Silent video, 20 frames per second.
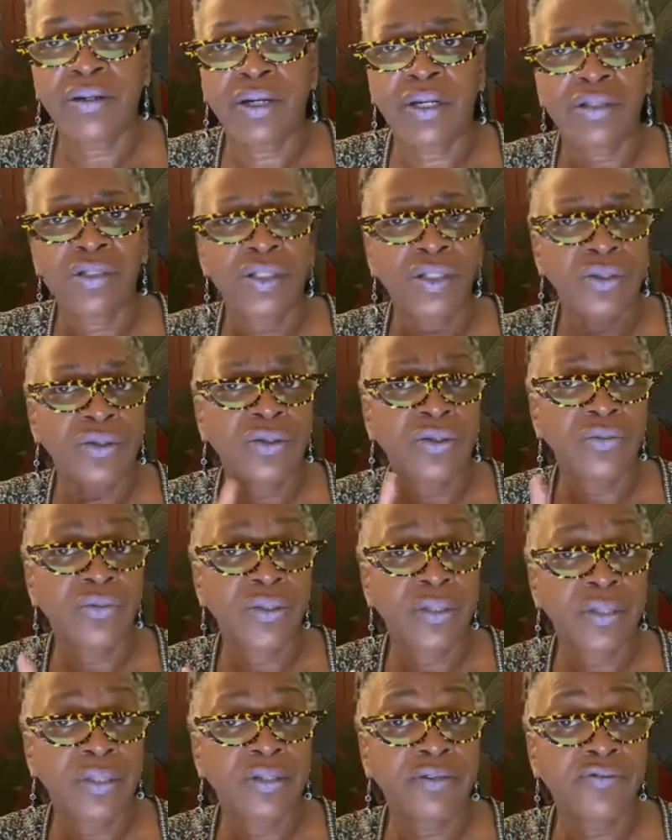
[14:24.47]
I'll show you
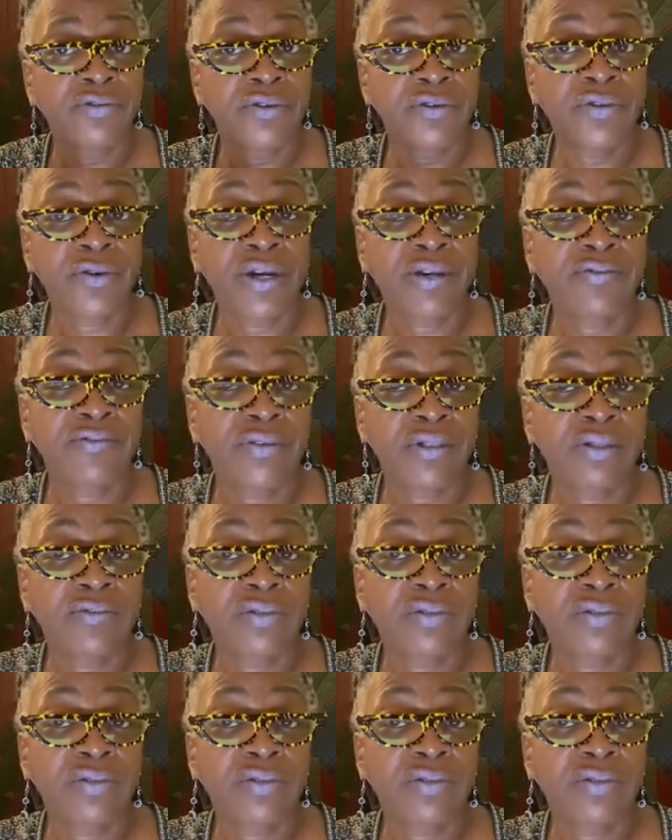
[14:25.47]
what an infographic